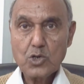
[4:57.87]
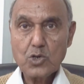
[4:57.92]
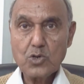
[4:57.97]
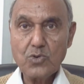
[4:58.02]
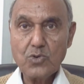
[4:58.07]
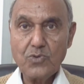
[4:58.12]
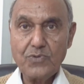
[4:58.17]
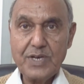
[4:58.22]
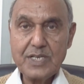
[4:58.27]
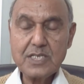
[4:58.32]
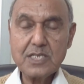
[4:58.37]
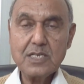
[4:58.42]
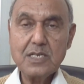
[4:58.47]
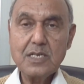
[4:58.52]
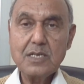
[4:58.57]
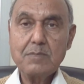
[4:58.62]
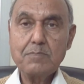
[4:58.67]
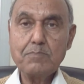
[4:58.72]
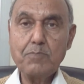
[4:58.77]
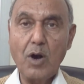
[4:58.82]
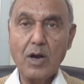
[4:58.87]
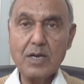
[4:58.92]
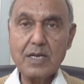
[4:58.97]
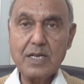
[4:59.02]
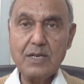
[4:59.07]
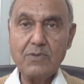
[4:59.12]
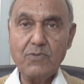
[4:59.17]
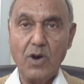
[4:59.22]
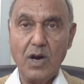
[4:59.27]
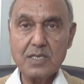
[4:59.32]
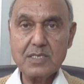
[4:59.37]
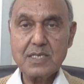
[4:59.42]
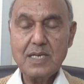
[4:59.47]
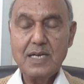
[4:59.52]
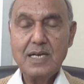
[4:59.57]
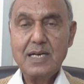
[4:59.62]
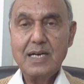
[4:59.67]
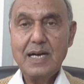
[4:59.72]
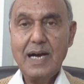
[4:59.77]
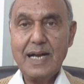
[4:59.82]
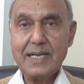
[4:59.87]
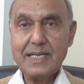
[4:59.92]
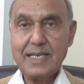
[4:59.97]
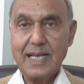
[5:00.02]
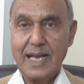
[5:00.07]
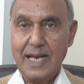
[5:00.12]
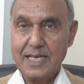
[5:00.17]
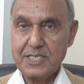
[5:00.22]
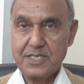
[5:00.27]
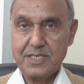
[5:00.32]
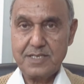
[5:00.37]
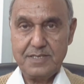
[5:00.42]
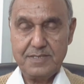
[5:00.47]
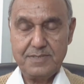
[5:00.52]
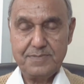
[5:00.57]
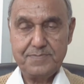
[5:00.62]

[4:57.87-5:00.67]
to which body was attached.